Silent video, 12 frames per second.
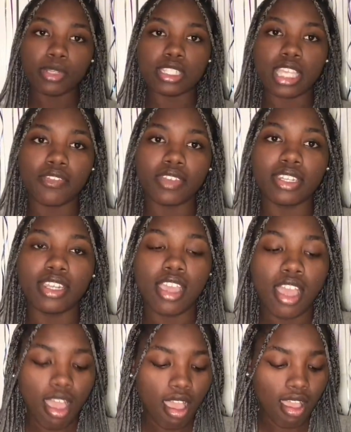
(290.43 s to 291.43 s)
seven,
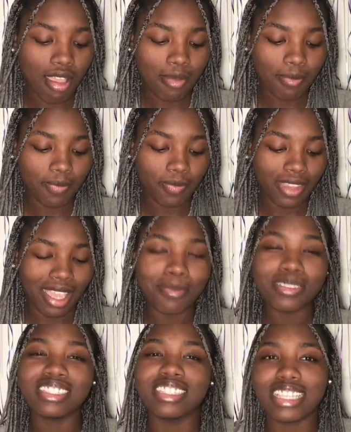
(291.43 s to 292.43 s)
I
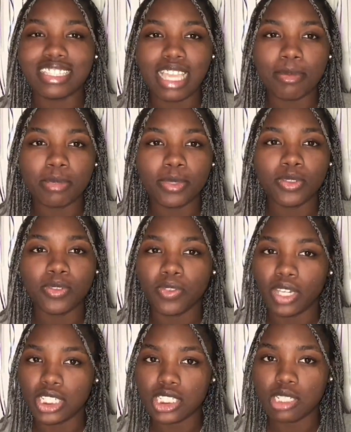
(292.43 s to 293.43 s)
put less time to build
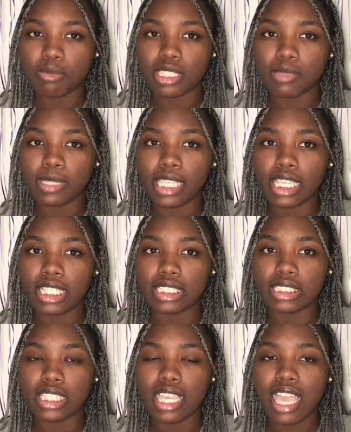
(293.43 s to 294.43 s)
friendships,
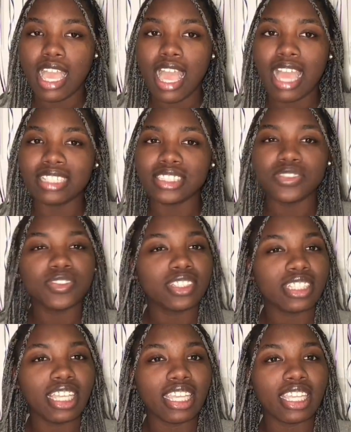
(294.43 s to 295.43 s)
because I just
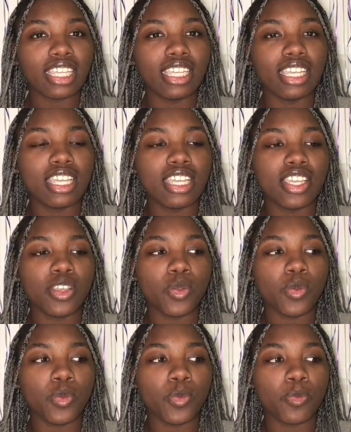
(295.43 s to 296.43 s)
feel like
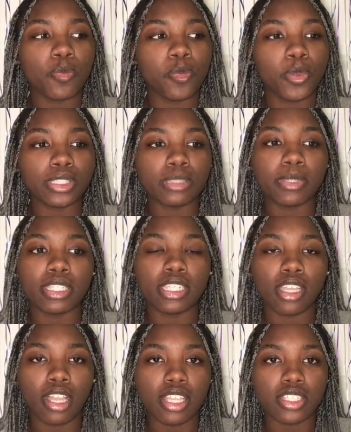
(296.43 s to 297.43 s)
most
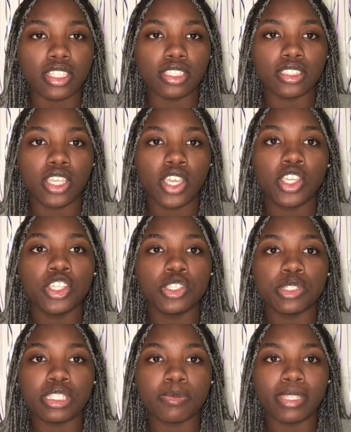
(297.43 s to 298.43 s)
community colleges,
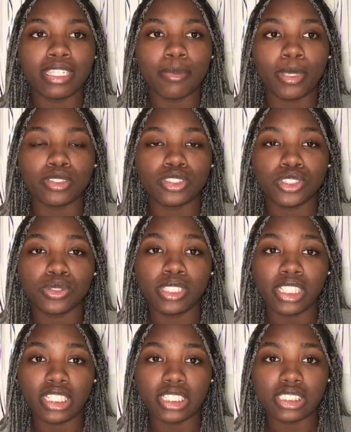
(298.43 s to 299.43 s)
you're going to spend about 2
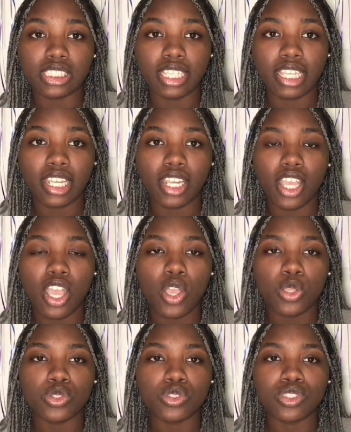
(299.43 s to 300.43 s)
years there.
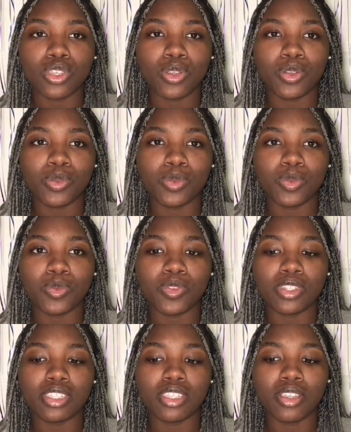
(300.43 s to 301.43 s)
So,
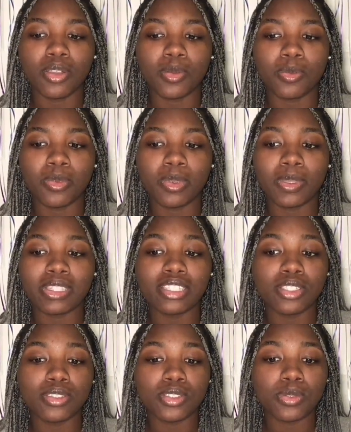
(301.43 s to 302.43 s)
you know,
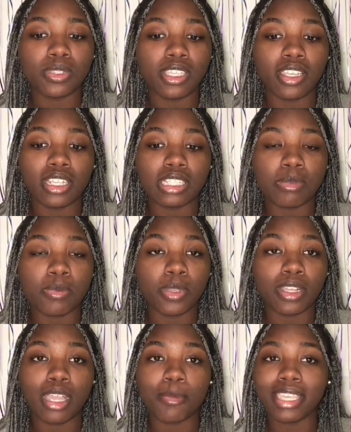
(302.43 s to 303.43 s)
within those 2 years, people
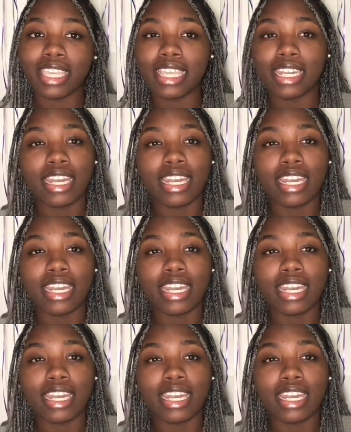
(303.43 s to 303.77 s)
are coming in